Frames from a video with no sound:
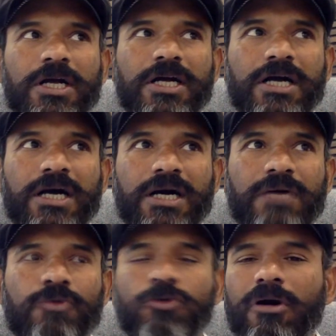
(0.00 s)
uh,
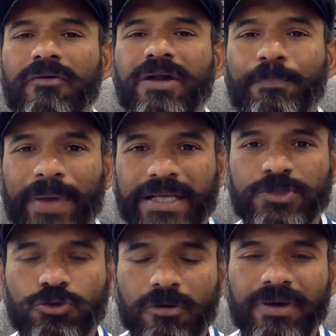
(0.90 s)
whoever picks,
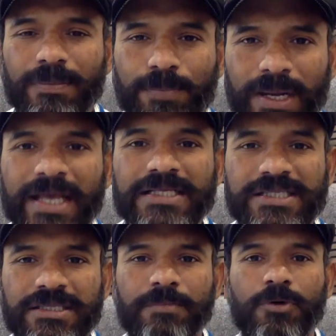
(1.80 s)
whoever plays
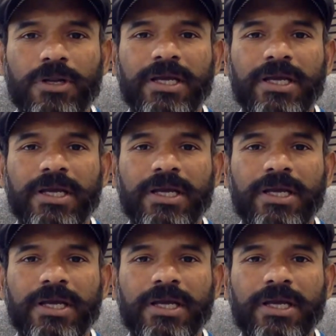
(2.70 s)
in the bowling